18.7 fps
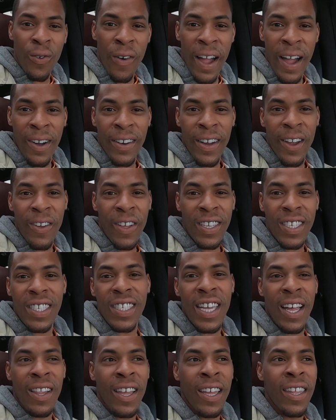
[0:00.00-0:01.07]
around here that's
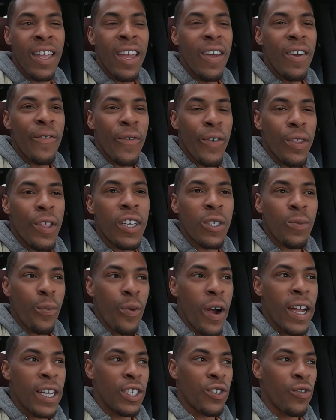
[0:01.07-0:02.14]
selling for this
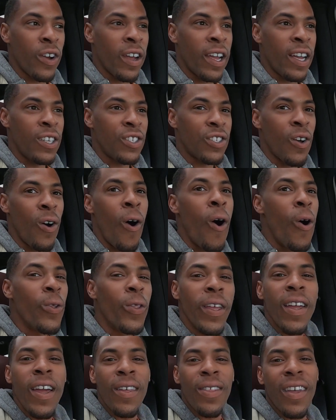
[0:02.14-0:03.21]
price range. The
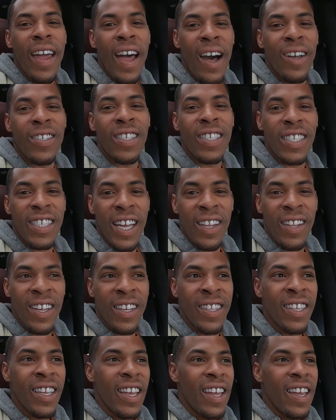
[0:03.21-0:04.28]
only other houses
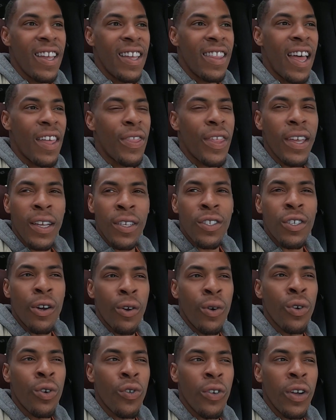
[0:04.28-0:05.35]
selling, I think in
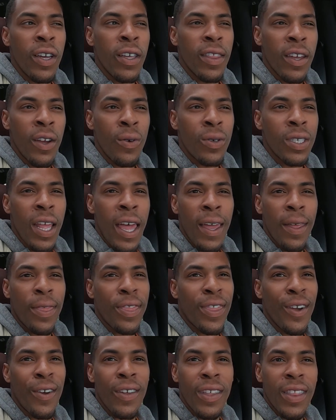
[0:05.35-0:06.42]
Turtle Creek, there was like
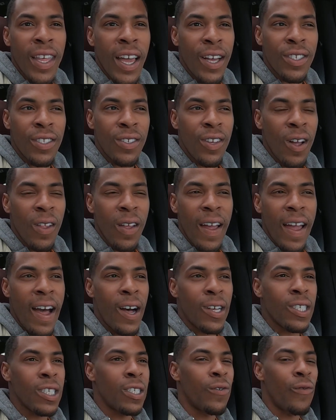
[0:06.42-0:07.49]
$30,000
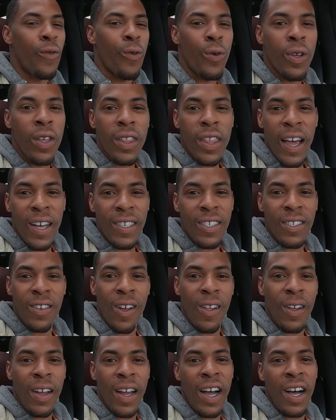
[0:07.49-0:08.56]
houses,
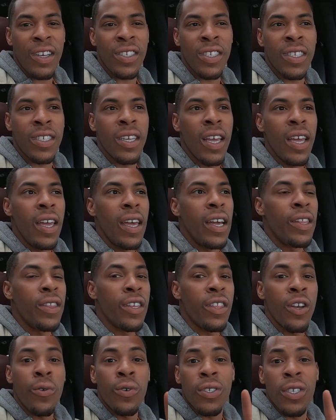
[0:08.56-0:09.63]
$40,000 houses. And
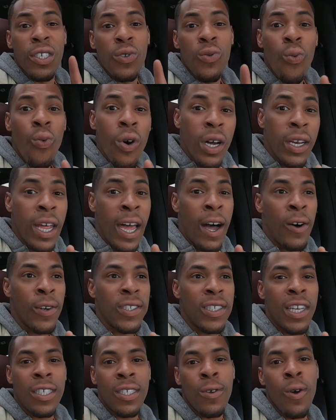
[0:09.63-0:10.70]
then there was this one
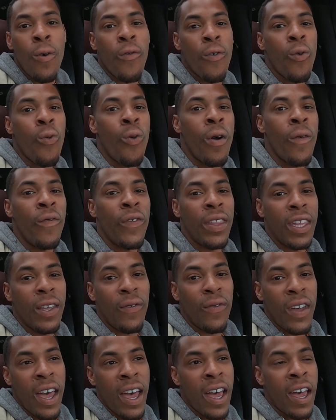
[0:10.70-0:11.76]
house that sold for
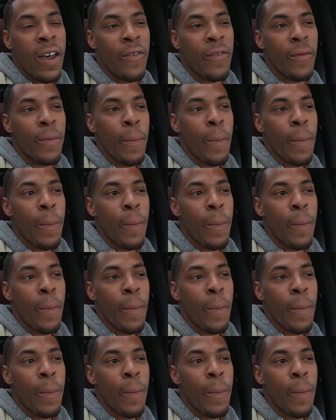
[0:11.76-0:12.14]
$155.